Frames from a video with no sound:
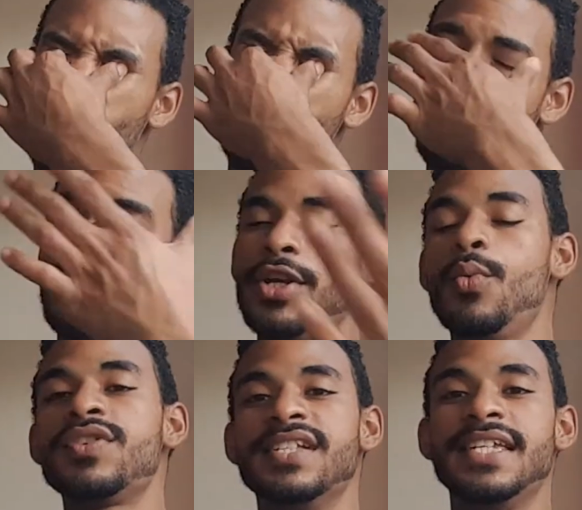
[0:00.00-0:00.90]
Woody
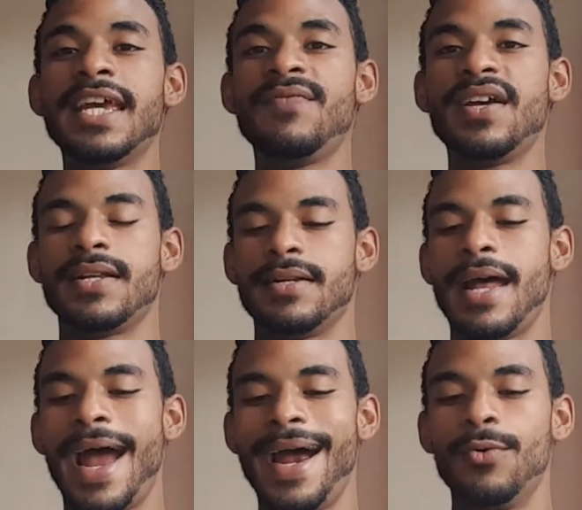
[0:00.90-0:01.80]
was given an
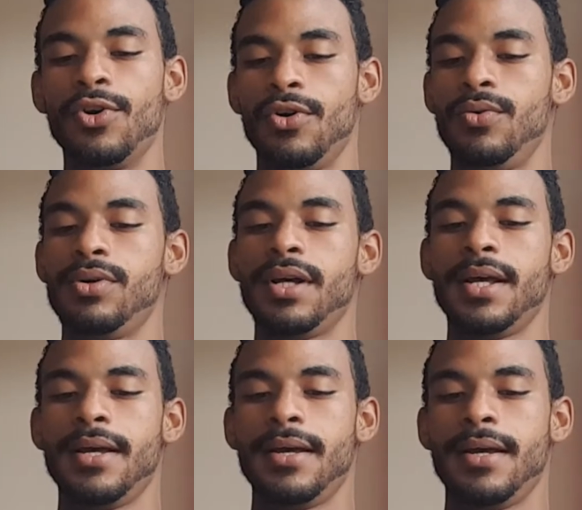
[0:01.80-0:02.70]
arrow,
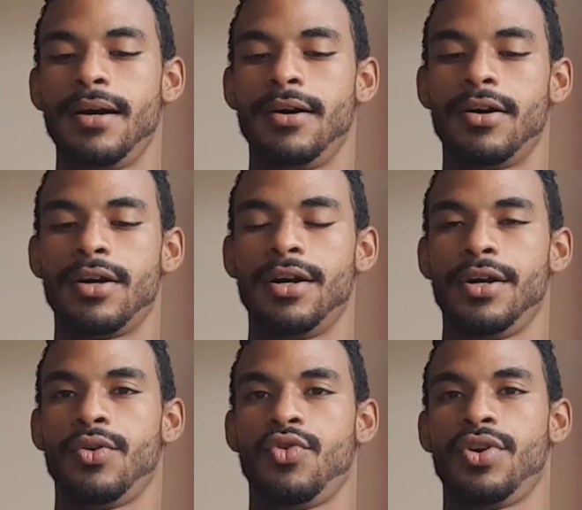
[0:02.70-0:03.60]

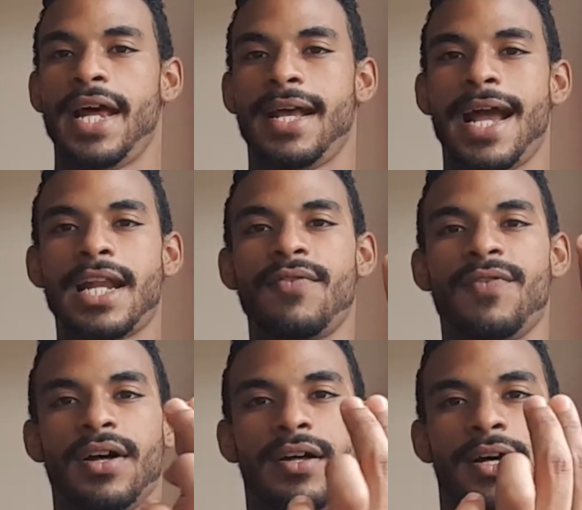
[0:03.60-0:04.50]
or like kind of
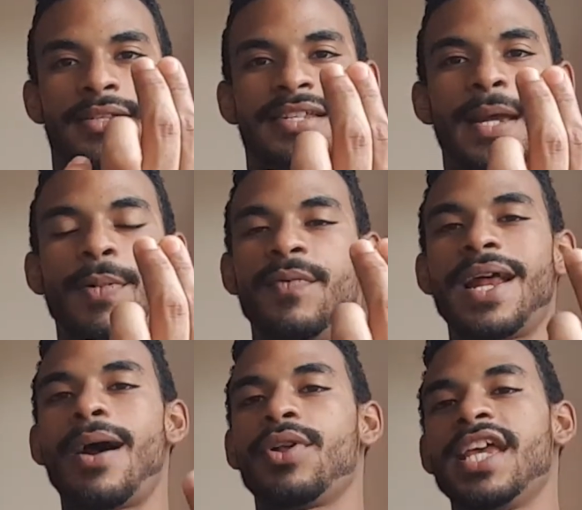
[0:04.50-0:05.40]
a tip of an
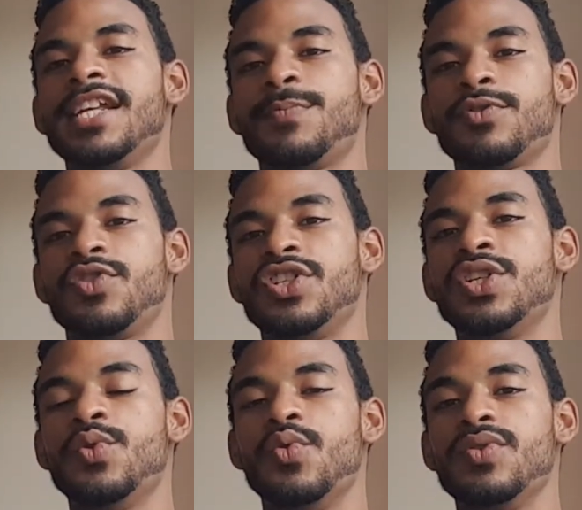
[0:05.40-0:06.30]
arrow that he's supposed to
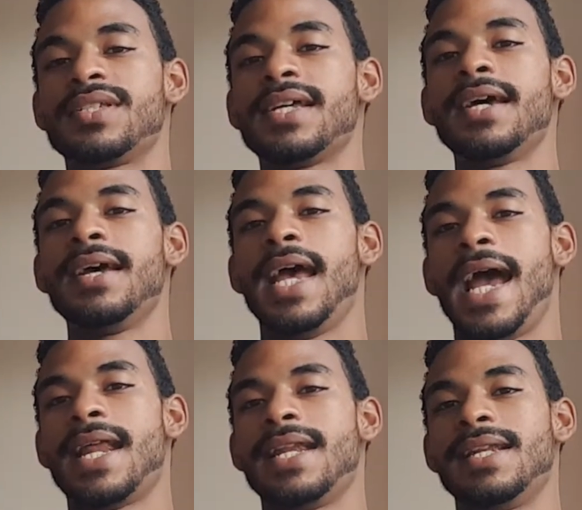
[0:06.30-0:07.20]
use,
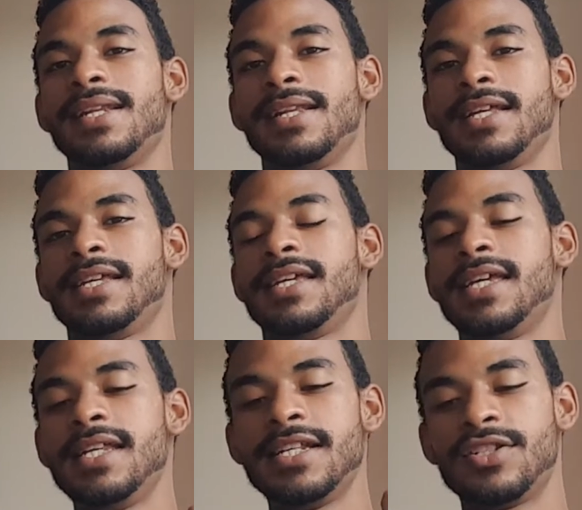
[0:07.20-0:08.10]
and
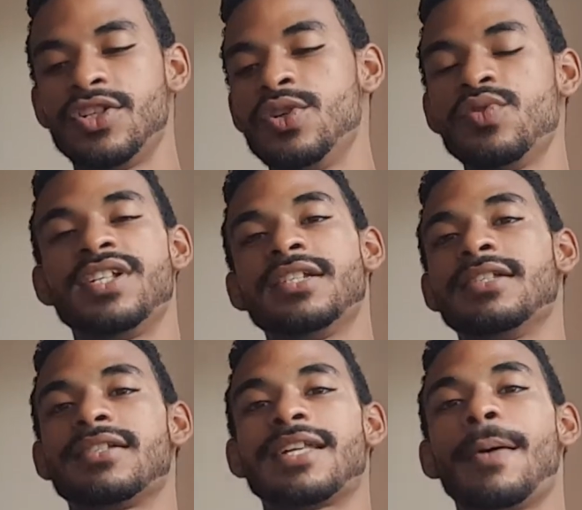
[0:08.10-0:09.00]
he needs to use this
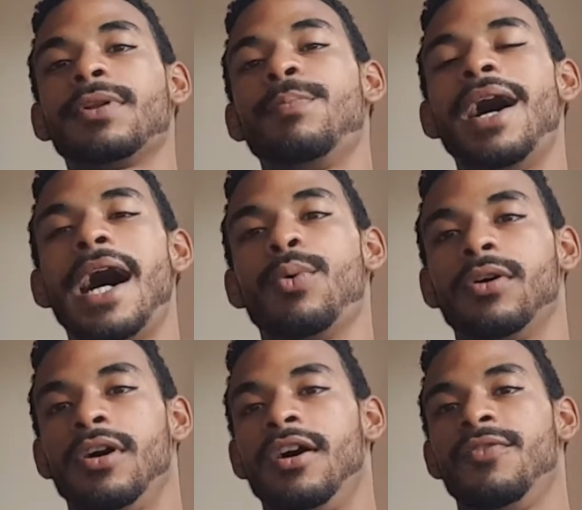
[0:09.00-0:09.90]
to stop the
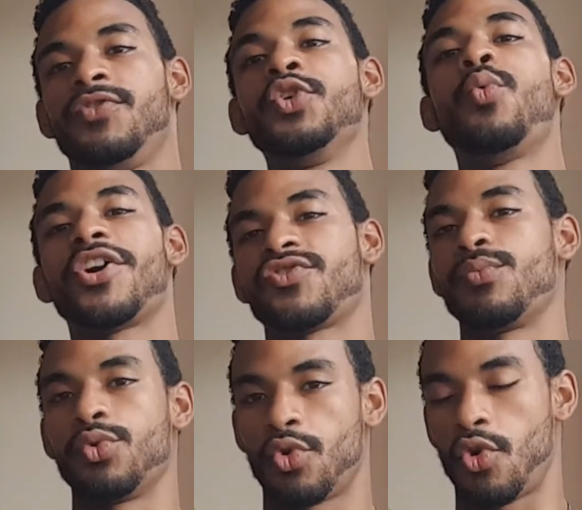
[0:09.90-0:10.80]
power of Yuwatch
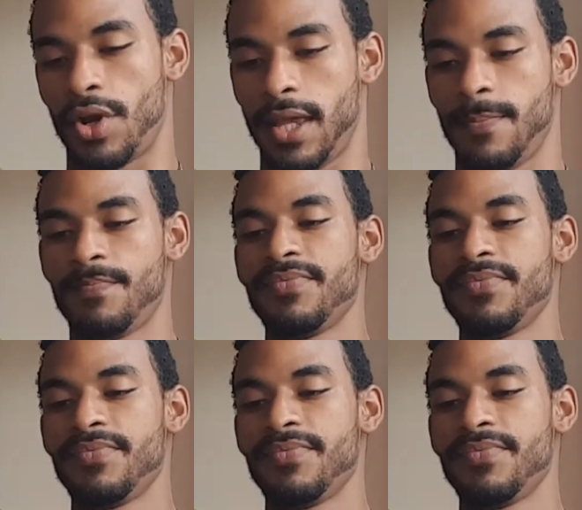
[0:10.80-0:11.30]
from growing.